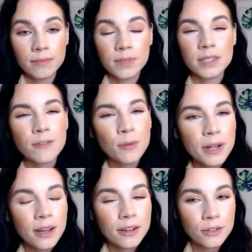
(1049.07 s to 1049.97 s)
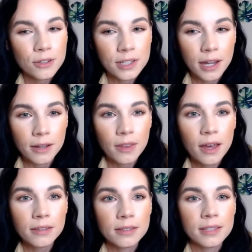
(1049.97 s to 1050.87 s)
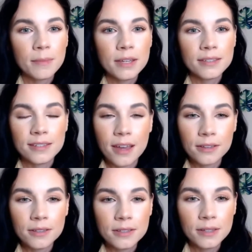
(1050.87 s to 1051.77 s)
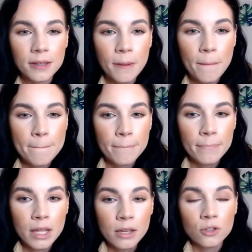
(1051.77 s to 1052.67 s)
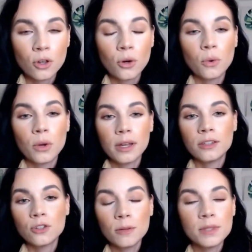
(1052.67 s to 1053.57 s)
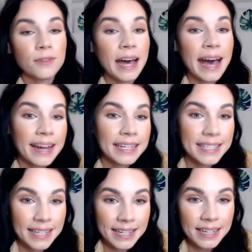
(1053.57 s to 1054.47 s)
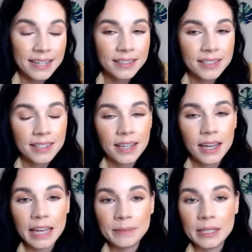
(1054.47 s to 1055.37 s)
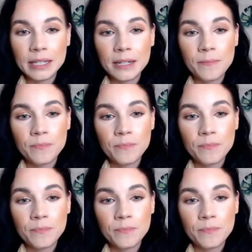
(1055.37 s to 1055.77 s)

Does everybody understand that? Does that make sense? So in terms of high ticket, I mean,